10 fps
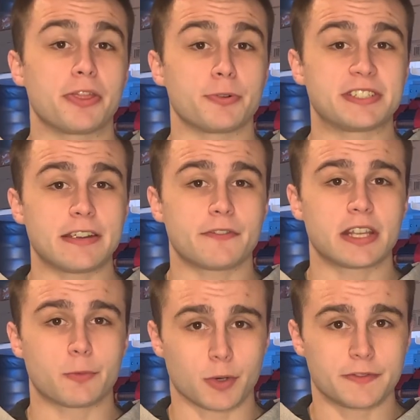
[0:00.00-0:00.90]
they're
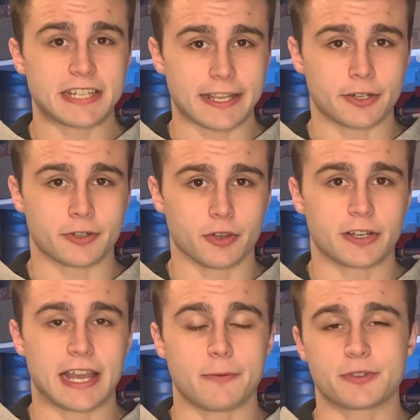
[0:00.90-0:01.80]
definitely worth taking a
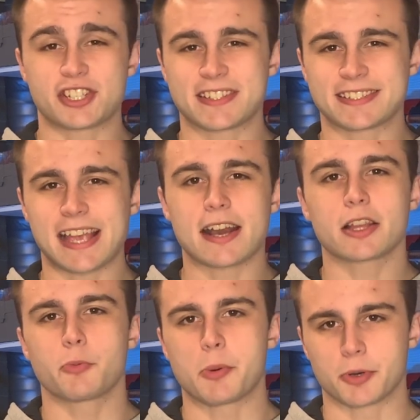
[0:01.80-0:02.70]
look at, which is
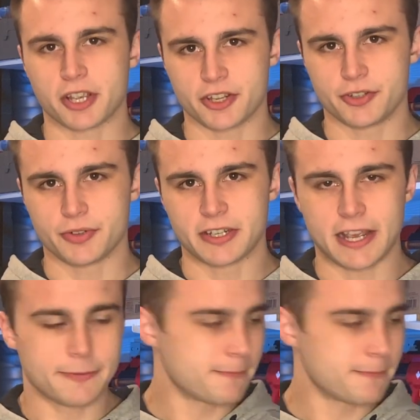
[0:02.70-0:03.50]
exactly what we're gonna do today.